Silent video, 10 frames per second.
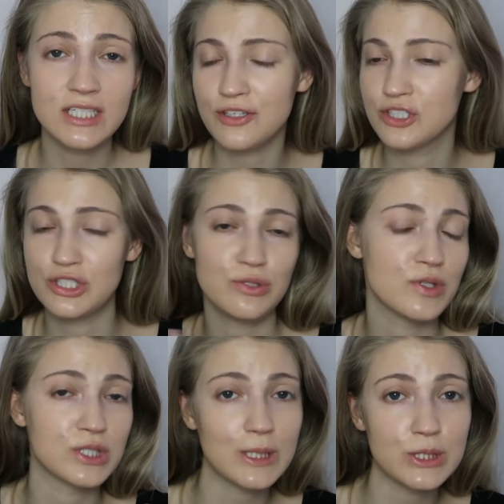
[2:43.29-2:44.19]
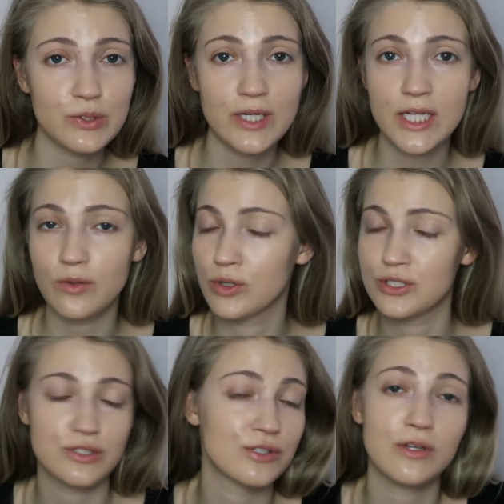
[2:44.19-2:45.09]
You could just use a sunscreen or
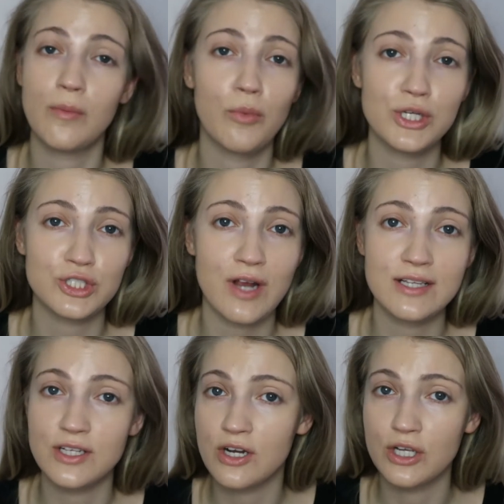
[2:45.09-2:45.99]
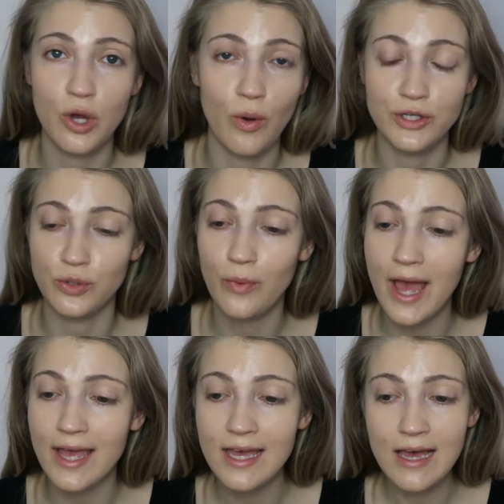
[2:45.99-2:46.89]
just a moisturizer and go on your
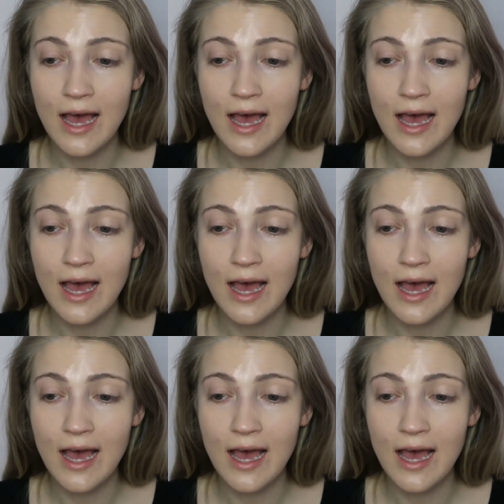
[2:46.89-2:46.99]
way.